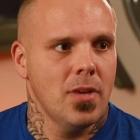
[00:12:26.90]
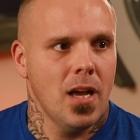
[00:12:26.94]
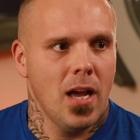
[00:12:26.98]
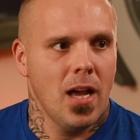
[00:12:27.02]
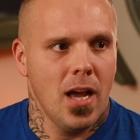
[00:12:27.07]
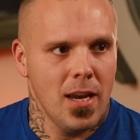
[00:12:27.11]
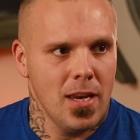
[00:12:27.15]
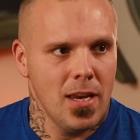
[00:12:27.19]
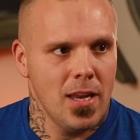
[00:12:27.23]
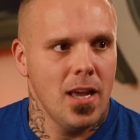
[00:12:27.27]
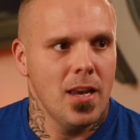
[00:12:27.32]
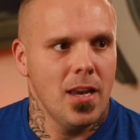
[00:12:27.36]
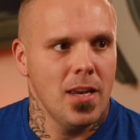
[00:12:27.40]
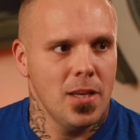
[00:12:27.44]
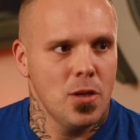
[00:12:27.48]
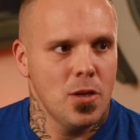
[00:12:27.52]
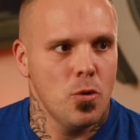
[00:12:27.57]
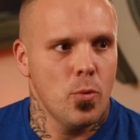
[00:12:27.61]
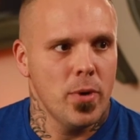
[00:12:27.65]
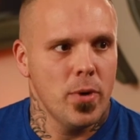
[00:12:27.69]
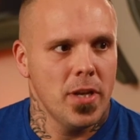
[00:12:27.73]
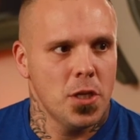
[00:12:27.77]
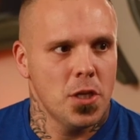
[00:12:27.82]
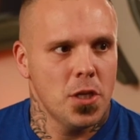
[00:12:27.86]
I need to
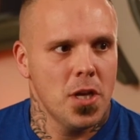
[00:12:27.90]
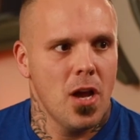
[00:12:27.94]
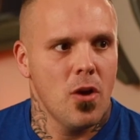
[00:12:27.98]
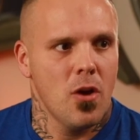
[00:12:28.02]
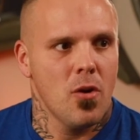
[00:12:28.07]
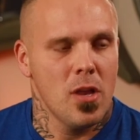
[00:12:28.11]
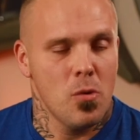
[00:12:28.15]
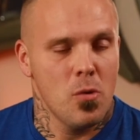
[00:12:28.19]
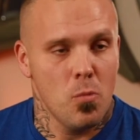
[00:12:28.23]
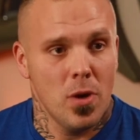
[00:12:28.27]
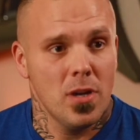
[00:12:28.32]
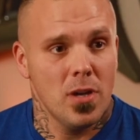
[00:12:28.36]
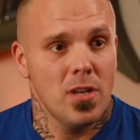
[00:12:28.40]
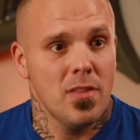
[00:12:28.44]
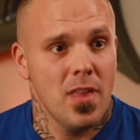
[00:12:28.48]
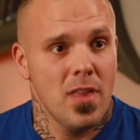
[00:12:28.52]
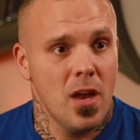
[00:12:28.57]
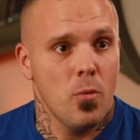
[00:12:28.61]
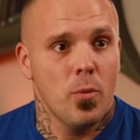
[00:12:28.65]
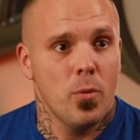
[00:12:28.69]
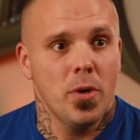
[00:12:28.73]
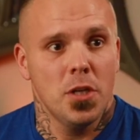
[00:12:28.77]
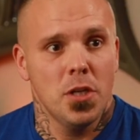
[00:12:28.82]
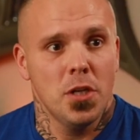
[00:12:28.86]
reach out. And what did
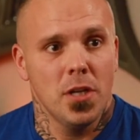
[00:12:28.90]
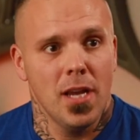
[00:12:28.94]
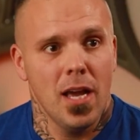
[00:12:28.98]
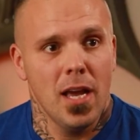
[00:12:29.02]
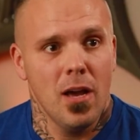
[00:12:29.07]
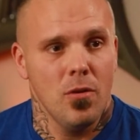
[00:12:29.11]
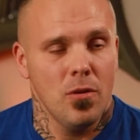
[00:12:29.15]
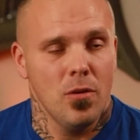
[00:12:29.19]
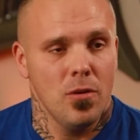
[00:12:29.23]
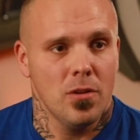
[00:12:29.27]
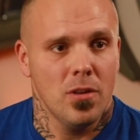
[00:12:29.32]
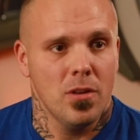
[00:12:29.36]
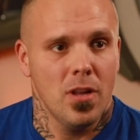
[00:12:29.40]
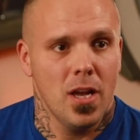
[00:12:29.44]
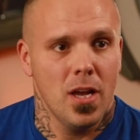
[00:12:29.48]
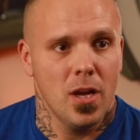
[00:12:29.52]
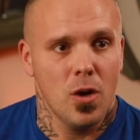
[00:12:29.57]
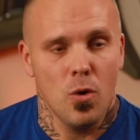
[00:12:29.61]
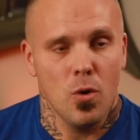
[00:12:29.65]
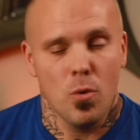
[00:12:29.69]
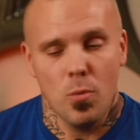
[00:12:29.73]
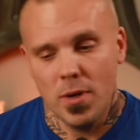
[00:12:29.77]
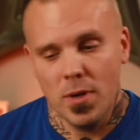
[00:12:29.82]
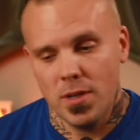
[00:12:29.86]
that reaching out look like?
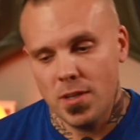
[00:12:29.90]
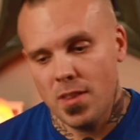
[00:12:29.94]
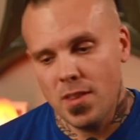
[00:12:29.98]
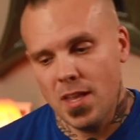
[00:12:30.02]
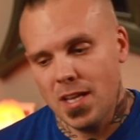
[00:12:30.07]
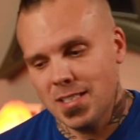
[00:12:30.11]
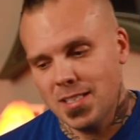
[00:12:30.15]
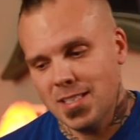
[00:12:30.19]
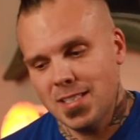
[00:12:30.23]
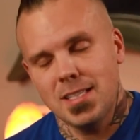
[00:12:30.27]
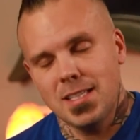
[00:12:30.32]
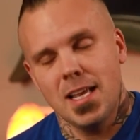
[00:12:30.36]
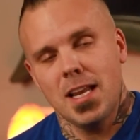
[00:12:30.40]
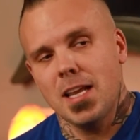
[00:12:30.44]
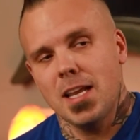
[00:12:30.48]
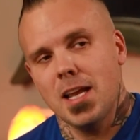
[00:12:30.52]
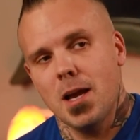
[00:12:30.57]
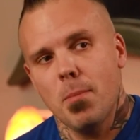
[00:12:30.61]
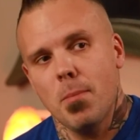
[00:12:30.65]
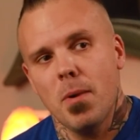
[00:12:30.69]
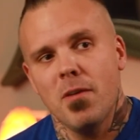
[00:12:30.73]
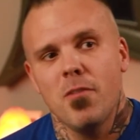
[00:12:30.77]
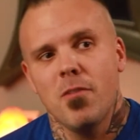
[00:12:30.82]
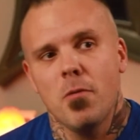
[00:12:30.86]
Or what did that setting
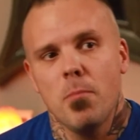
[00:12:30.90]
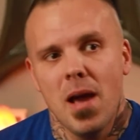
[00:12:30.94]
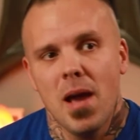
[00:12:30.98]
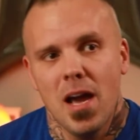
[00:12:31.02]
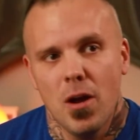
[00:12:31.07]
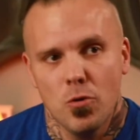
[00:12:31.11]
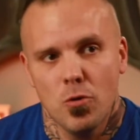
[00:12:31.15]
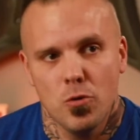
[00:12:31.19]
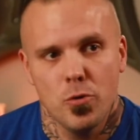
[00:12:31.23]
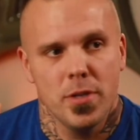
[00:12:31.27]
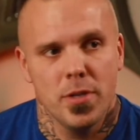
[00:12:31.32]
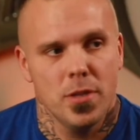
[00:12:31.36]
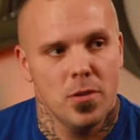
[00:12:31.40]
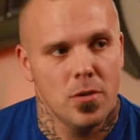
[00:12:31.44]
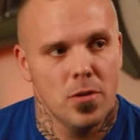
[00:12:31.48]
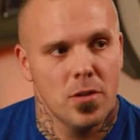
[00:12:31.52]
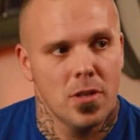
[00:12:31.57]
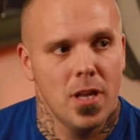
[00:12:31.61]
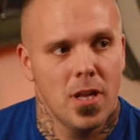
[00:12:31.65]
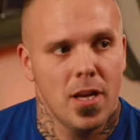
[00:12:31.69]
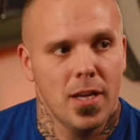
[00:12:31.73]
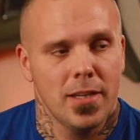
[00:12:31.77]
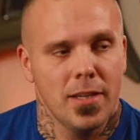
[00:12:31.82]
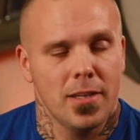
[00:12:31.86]
up of a boundary look
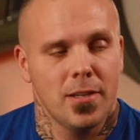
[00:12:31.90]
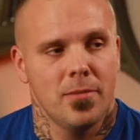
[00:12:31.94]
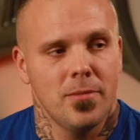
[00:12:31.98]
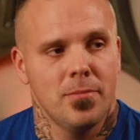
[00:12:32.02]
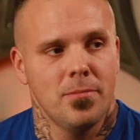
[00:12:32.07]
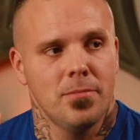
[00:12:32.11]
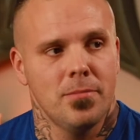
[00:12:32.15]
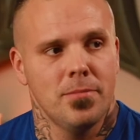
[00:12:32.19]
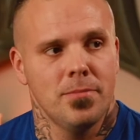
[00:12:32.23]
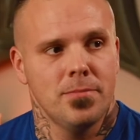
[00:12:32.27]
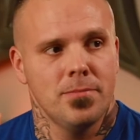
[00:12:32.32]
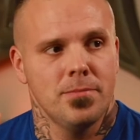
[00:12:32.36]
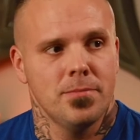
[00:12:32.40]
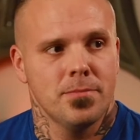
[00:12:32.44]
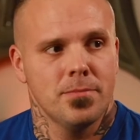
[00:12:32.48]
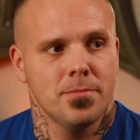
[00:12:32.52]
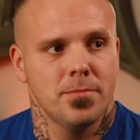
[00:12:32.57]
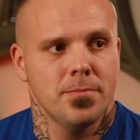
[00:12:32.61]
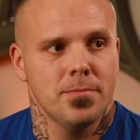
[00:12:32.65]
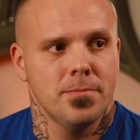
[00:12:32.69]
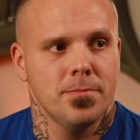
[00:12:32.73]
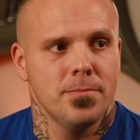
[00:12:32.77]
like?